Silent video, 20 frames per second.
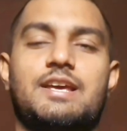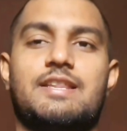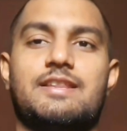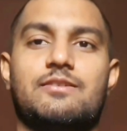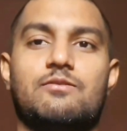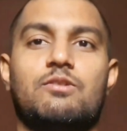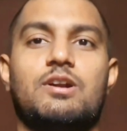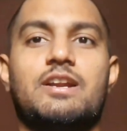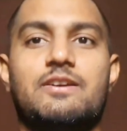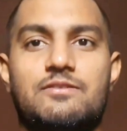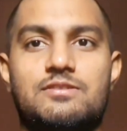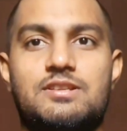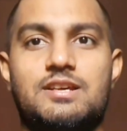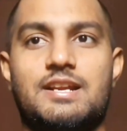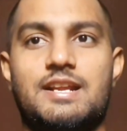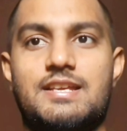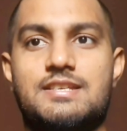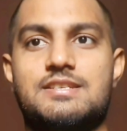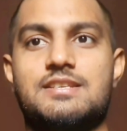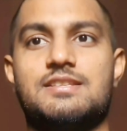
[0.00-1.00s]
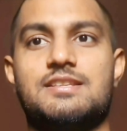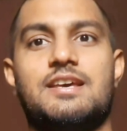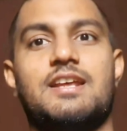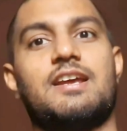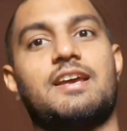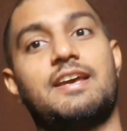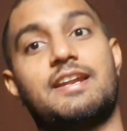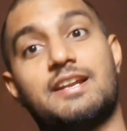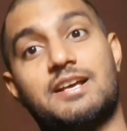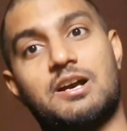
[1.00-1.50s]
and then whatever the rest is there,
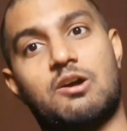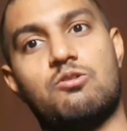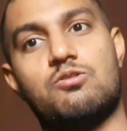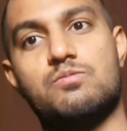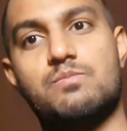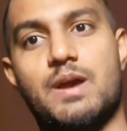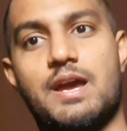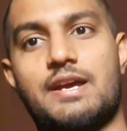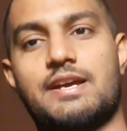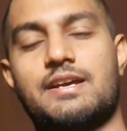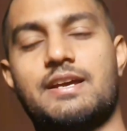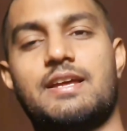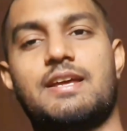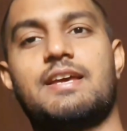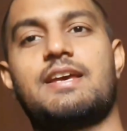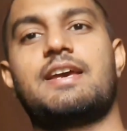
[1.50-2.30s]
again count back,